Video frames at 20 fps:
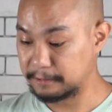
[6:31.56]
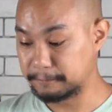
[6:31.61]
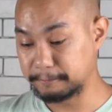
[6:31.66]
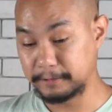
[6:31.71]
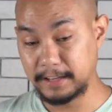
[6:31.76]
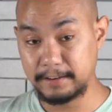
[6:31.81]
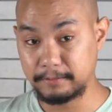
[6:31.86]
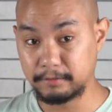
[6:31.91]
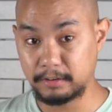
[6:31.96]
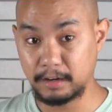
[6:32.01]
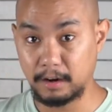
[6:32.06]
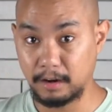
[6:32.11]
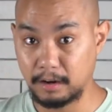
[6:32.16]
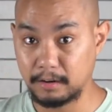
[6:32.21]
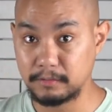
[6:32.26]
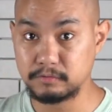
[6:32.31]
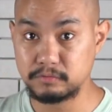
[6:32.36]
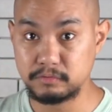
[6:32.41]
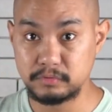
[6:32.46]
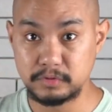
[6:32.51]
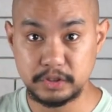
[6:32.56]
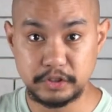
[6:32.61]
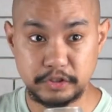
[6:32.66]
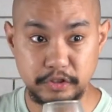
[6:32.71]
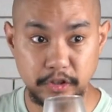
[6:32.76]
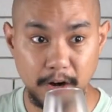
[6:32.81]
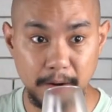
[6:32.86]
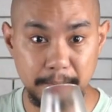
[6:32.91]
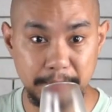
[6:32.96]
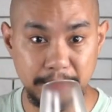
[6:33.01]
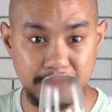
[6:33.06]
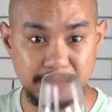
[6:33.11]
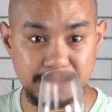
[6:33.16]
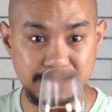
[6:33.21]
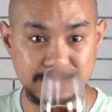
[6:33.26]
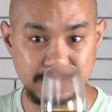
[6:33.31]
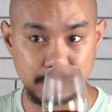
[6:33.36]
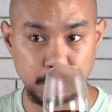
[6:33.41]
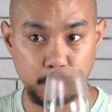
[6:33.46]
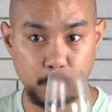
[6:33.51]
flavor of
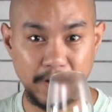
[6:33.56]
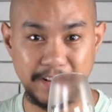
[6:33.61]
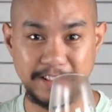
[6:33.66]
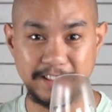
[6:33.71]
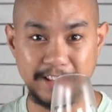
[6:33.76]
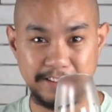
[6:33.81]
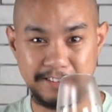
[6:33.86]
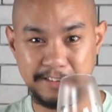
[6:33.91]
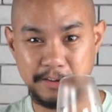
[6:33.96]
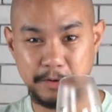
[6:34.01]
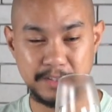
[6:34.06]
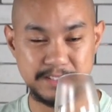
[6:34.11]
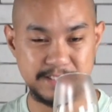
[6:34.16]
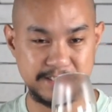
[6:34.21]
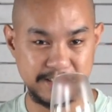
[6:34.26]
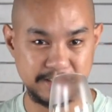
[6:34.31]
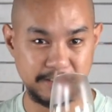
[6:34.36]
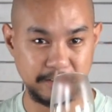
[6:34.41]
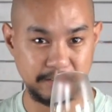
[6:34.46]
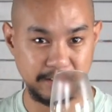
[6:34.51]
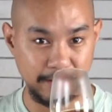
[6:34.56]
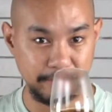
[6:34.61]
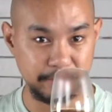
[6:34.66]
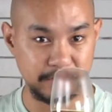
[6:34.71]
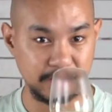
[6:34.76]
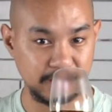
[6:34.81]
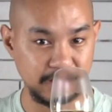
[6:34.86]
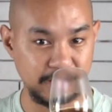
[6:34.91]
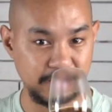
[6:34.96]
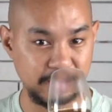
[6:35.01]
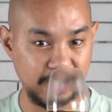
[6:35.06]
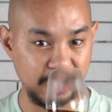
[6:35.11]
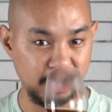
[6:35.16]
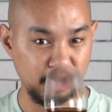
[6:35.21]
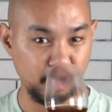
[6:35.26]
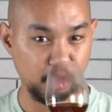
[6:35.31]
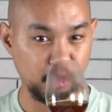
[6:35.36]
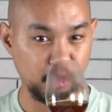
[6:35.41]
strawberries and wine-like nuances are definitely there.